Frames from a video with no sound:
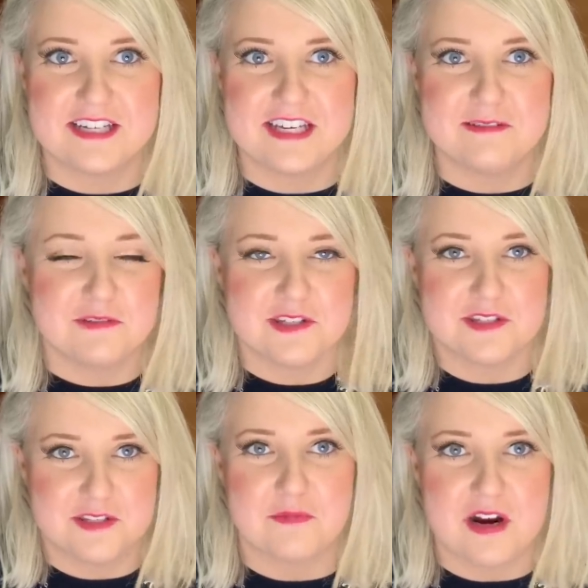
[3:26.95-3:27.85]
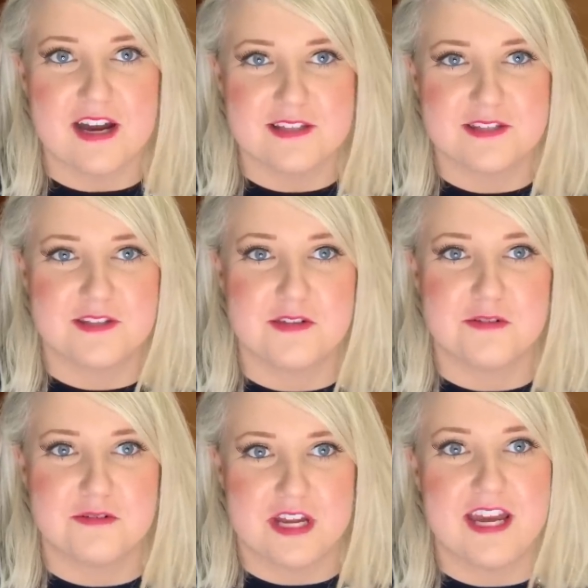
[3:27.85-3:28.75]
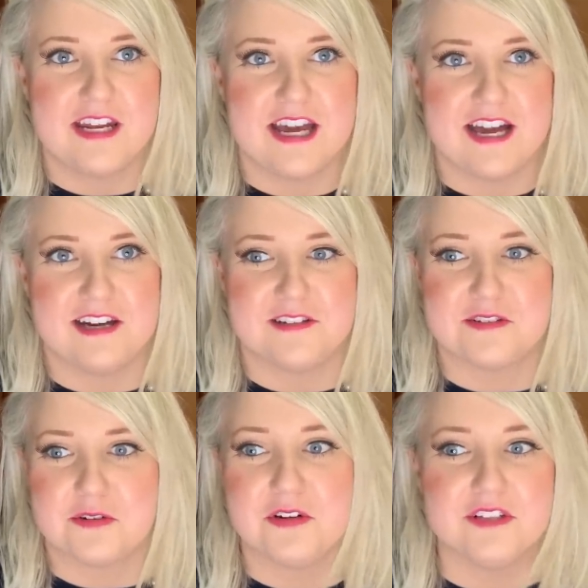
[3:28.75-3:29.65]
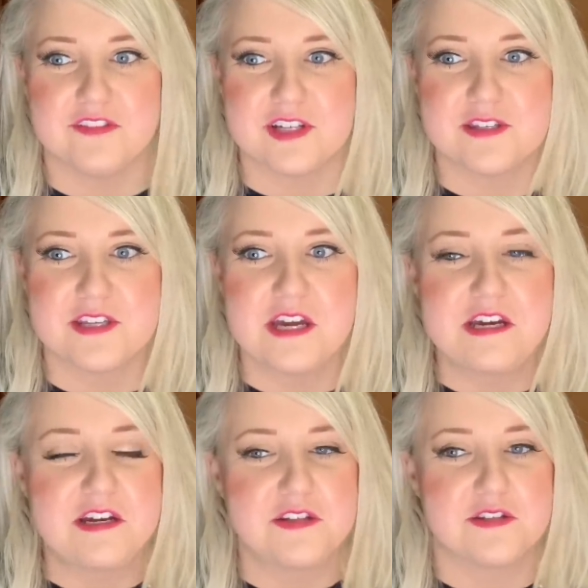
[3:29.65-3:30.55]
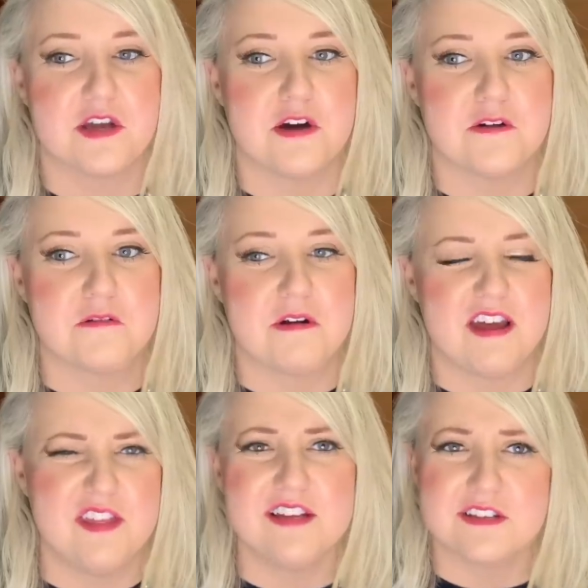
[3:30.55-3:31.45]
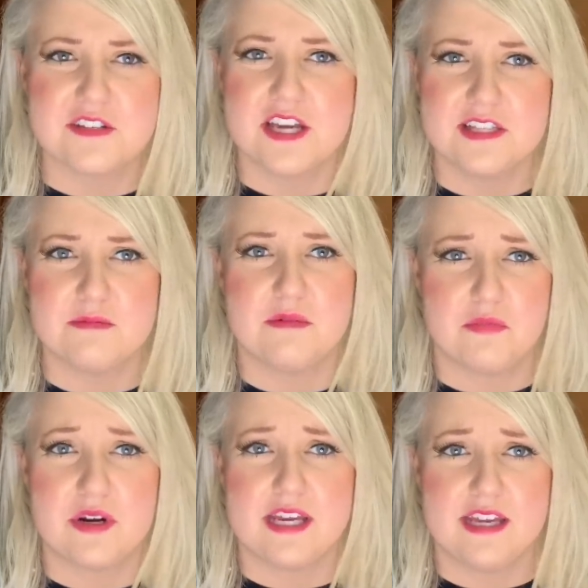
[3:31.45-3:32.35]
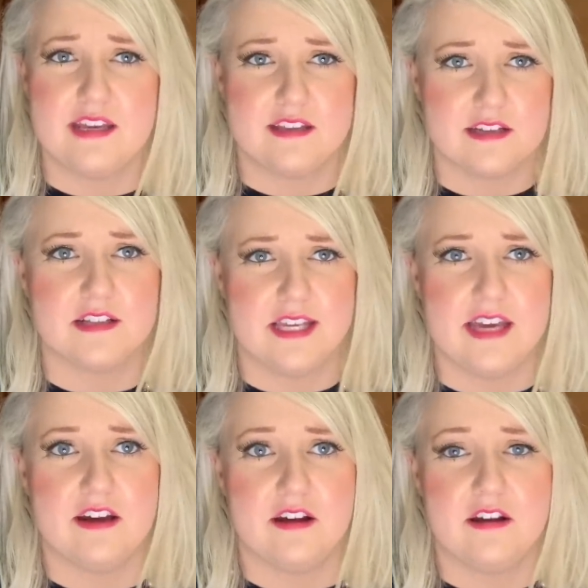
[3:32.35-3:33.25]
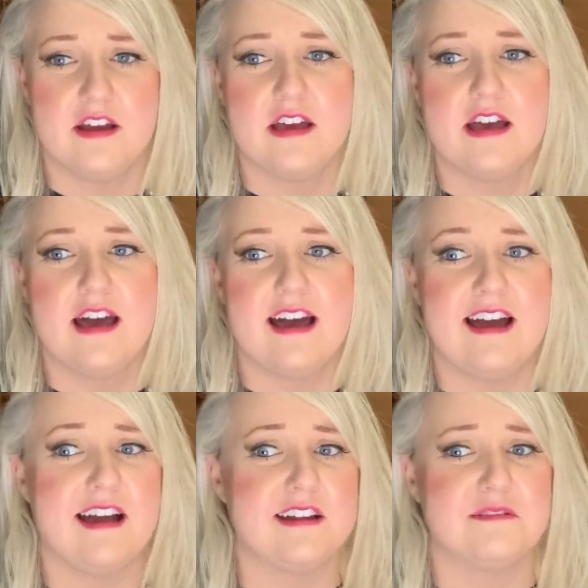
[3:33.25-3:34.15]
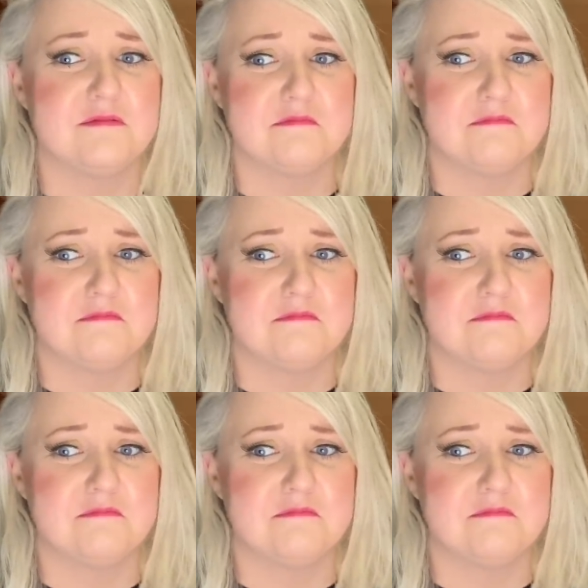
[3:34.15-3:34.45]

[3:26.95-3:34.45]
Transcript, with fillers: It was a surprise to Shane and all of us so I think Shane's been pretty clear and